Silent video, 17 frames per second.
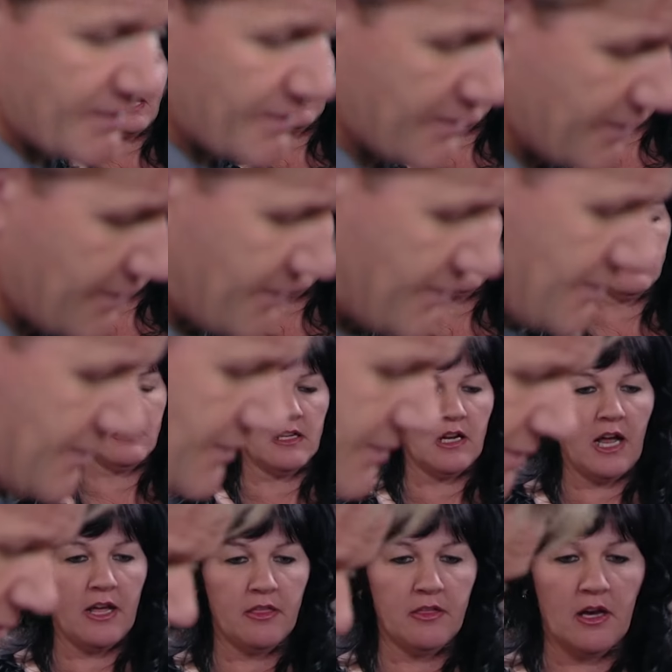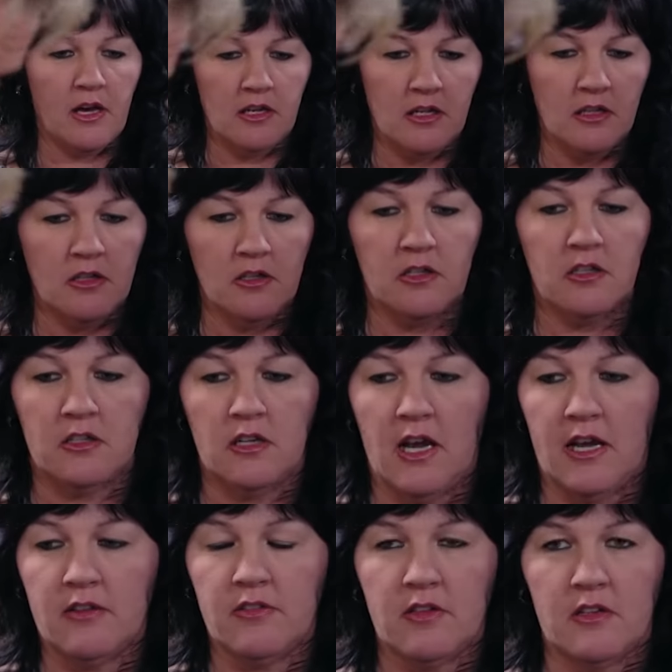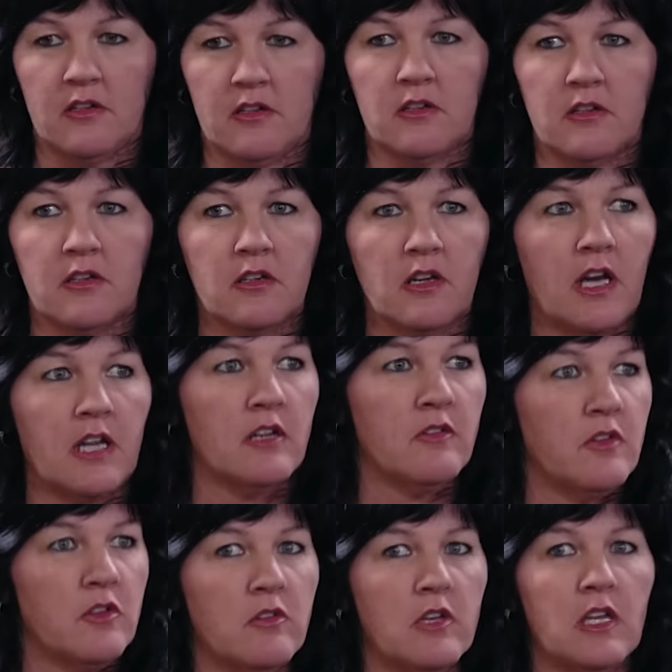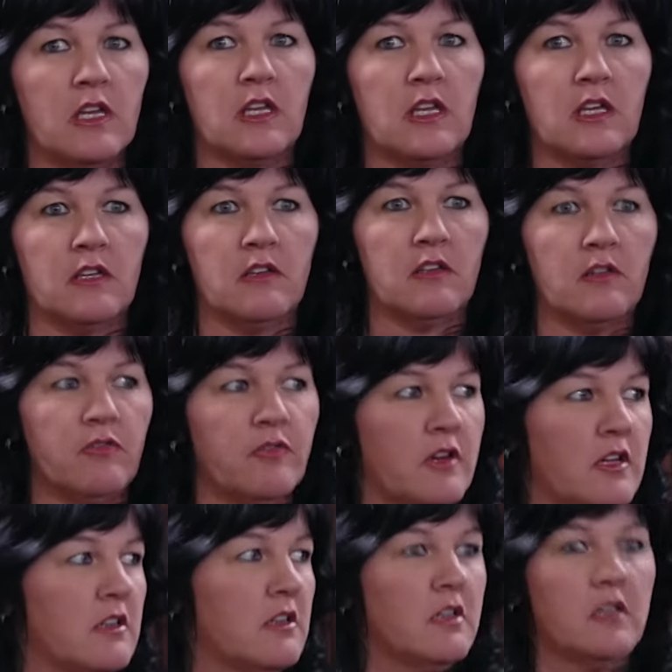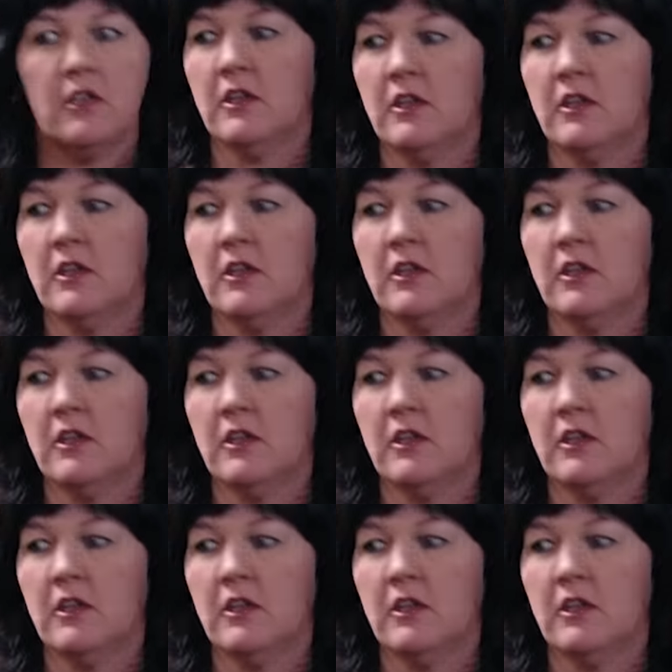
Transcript: I liked it. I thought it looked nice and kind of unique and different.